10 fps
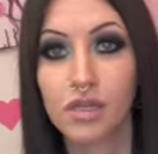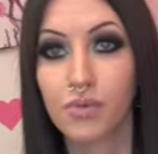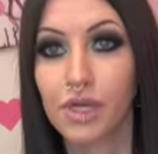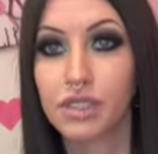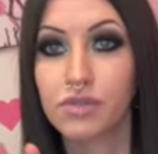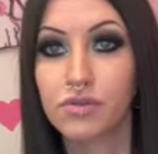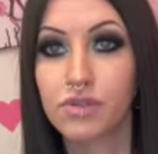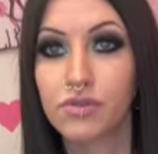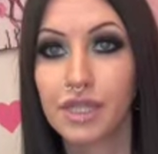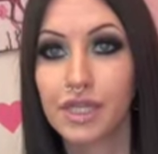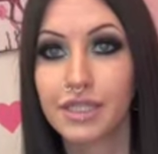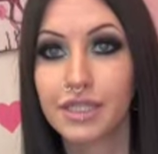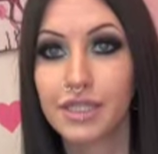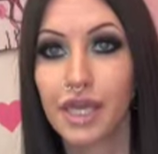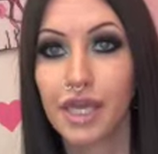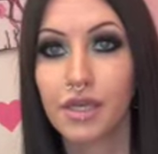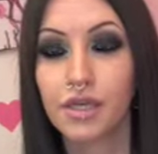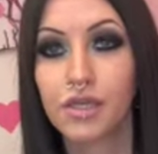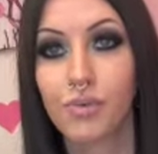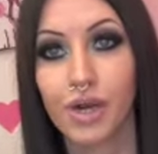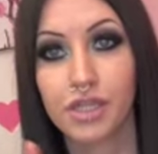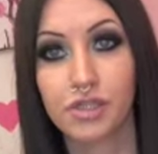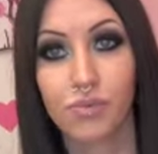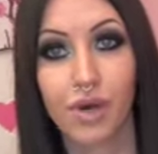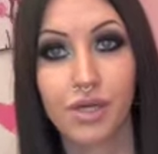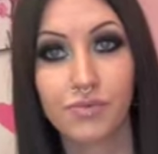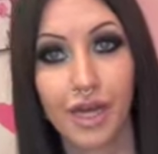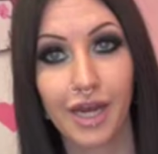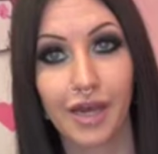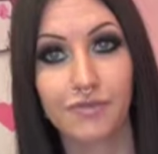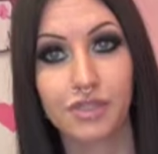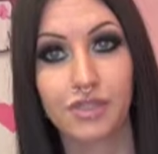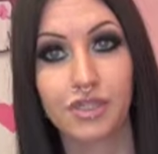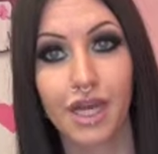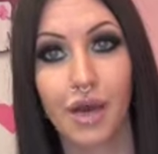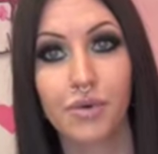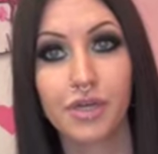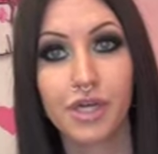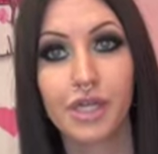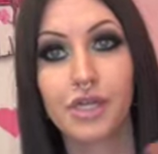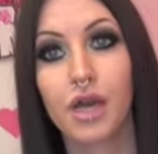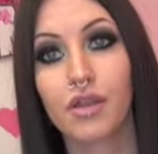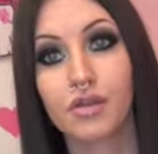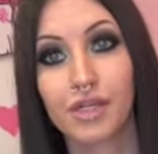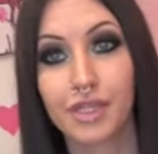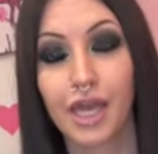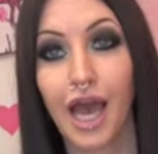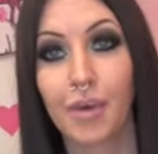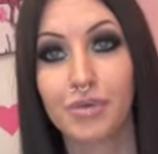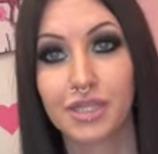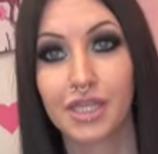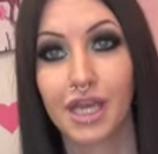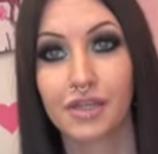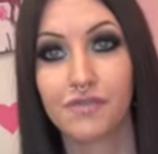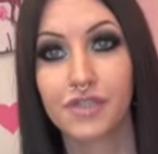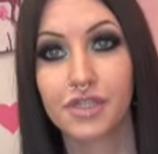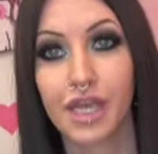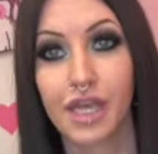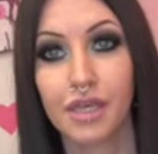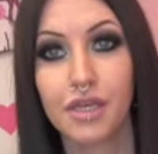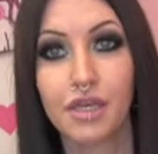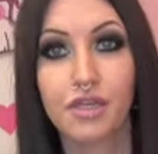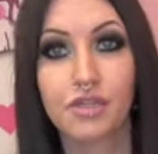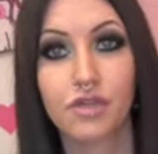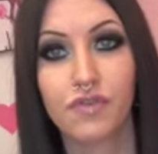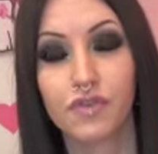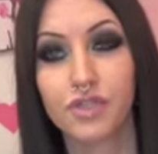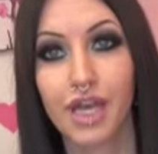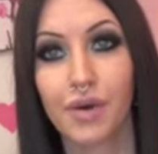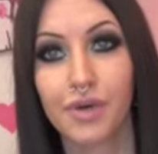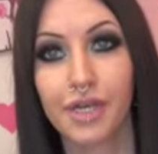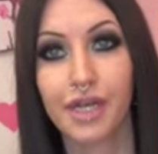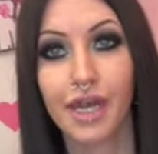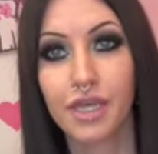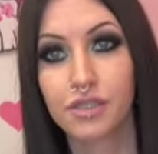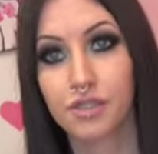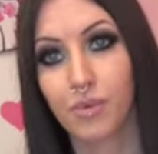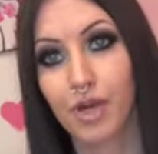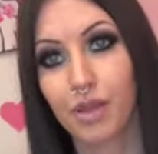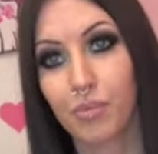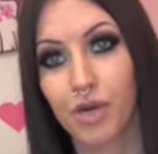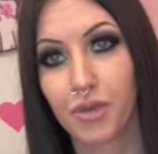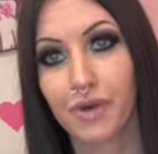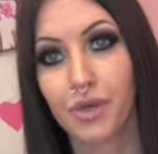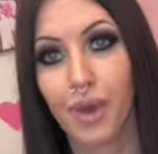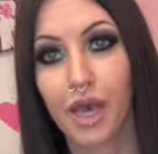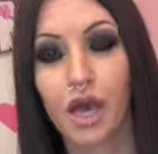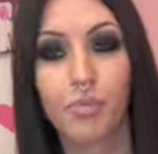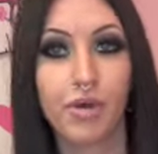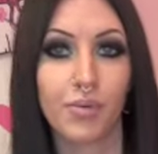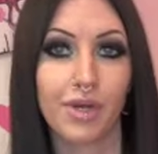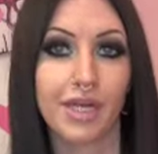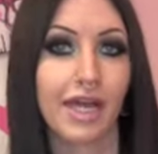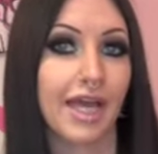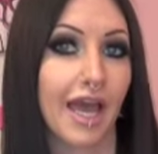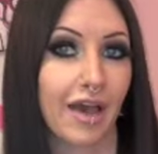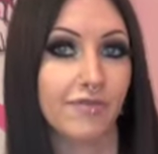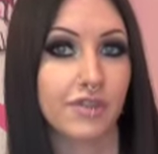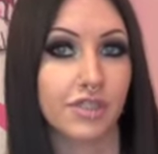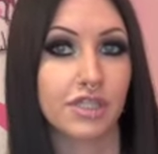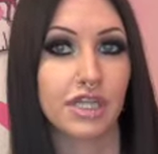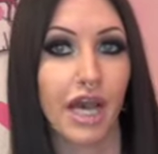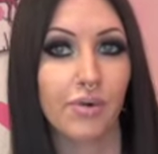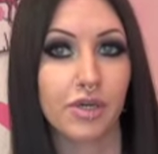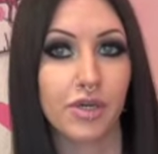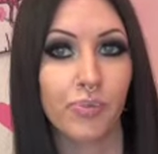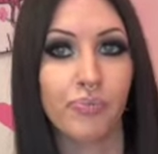You want to do 2 cleanings a day. You want to do one right after your shower and the other at the opposite end of your day. So if you shower at night, do one in the morning when you wake up, one at night after your shower.